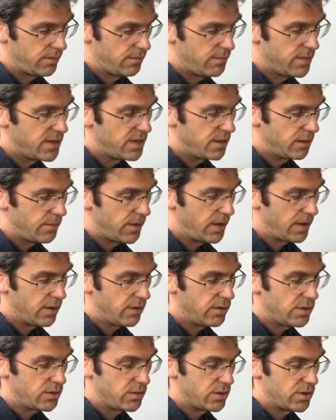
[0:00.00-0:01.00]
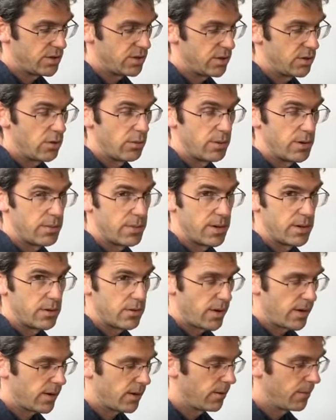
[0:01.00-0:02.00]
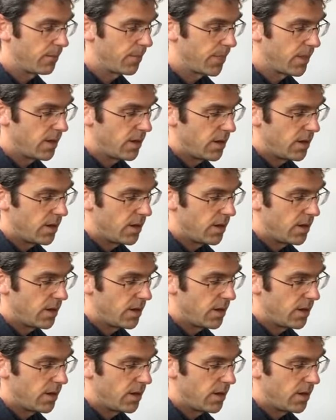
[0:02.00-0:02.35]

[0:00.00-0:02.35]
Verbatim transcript: medial malleolus, which is the knobbly bit in your ankle.